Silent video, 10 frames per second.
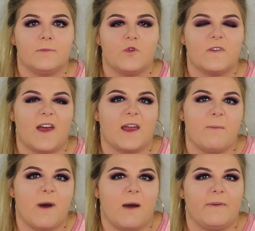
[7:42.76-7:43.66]
more like a
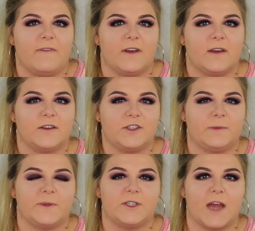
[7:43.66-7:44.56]
pop of a
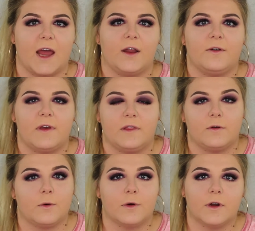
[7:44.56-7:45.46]
shimmer shadow in the
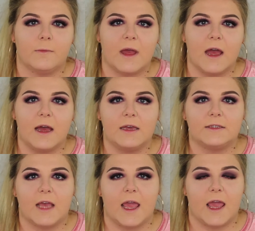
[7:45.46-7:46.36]
corner of my
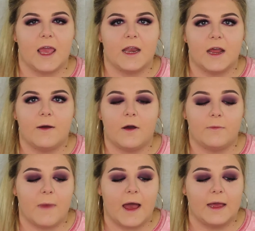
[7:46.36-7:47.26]
eyes and
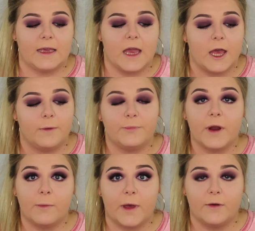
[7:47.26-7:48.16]
on my
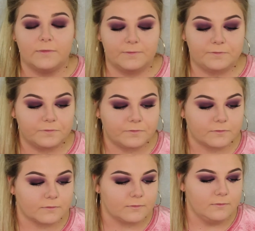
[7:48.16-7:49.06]
brow bone.
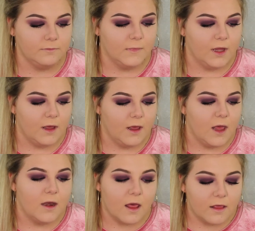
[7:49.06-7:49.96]

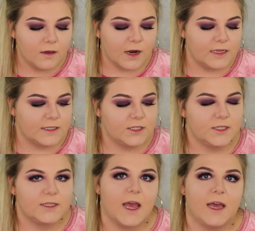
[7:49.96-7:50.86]
Nothing crazy,
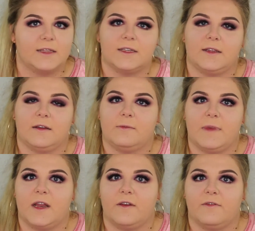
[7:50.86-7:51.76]
just adds a little
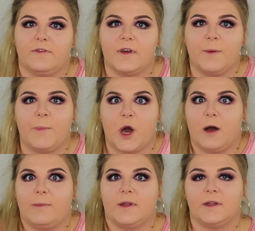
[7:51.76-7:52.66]
bit of
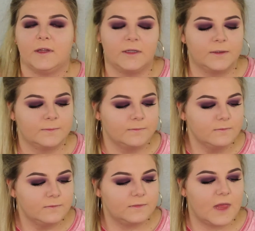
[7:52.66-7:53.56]
pop
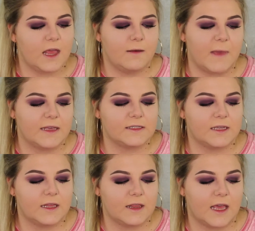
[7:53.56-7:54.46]
and makes
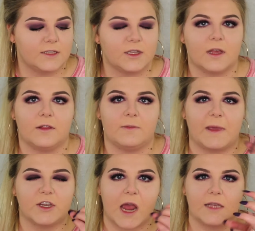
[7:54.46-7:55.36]
things look
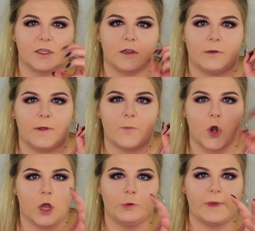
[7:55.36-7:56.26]
makes your eyes look a little bit
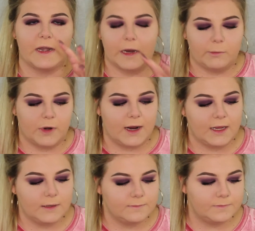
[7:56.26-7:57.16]
more open and
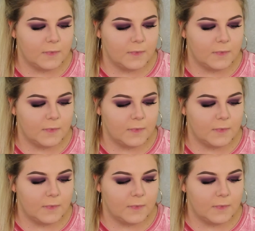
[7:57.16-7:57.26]
bright.